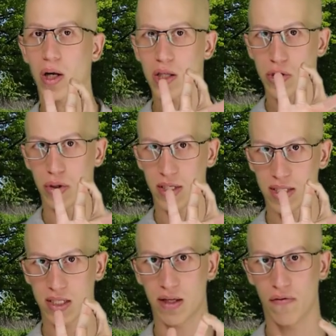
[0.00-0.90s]
parking the
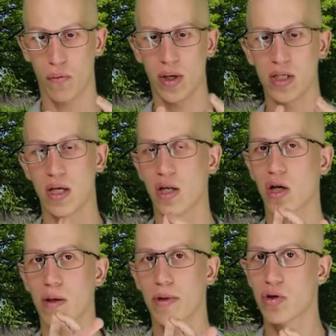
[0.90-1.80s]
truck 6 different ways,
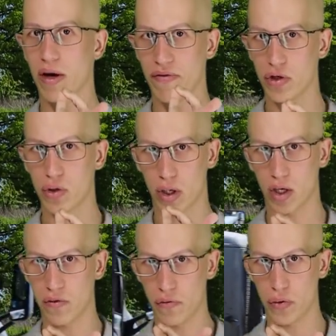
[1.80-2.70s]
and you're going to be driving the
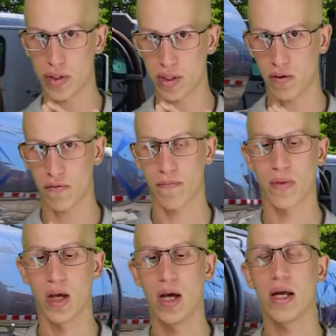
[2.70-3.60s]
truck on the road itself.
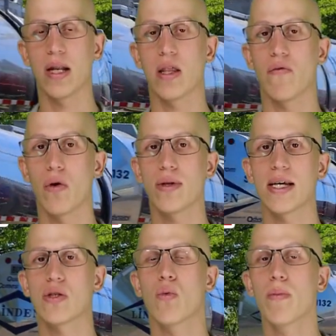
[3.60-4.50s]
Now the
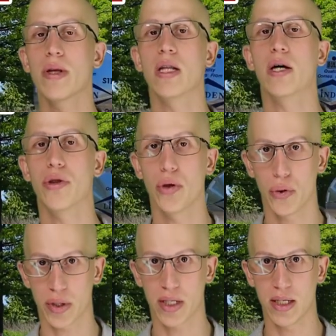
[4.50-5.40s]
road test will be done
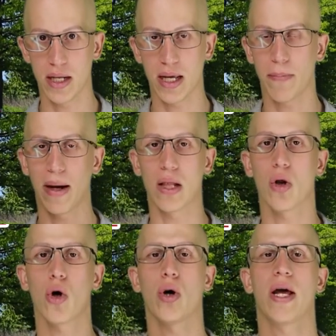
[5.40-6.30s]
during the day by
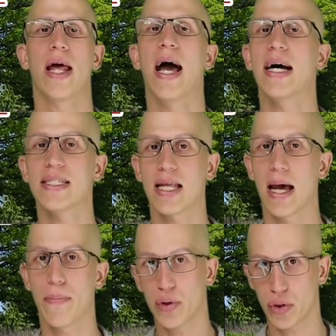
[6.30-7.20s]
law. It has
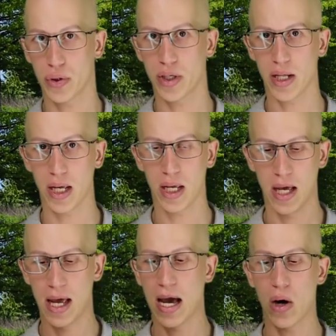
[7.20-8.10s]
to happen during the
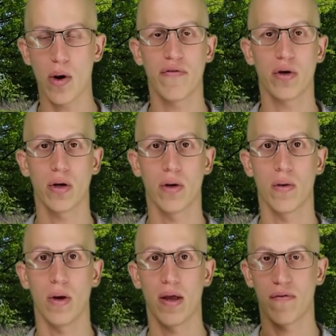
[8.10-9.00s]
day. However,
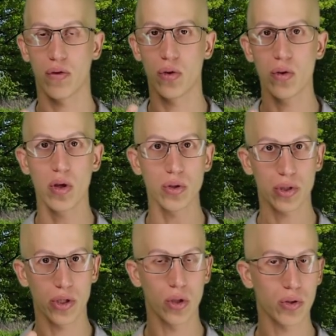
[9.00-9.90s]
if you do
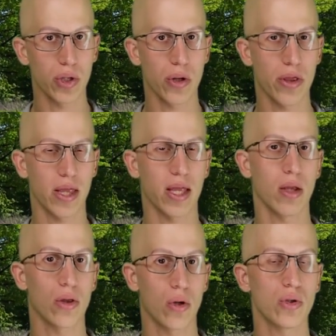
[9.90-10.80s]
those
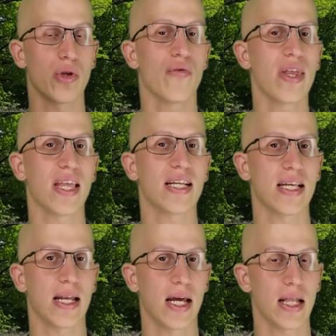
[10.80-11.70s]
three
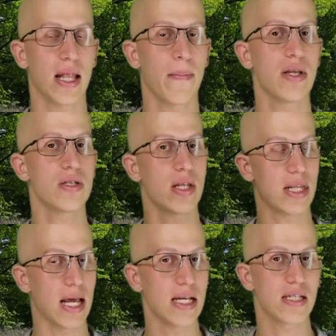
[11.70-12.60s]
things at night, that means
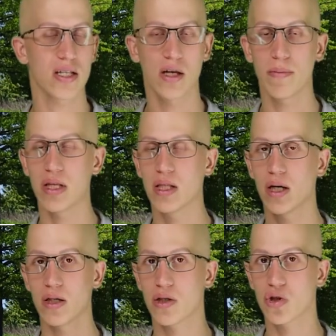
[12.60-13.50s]
the test is going to
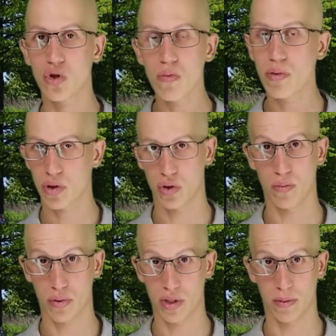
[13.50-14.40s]
be done super,
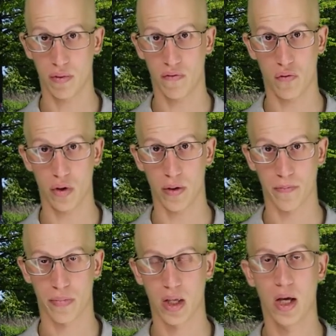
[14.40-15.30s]
super simple for you.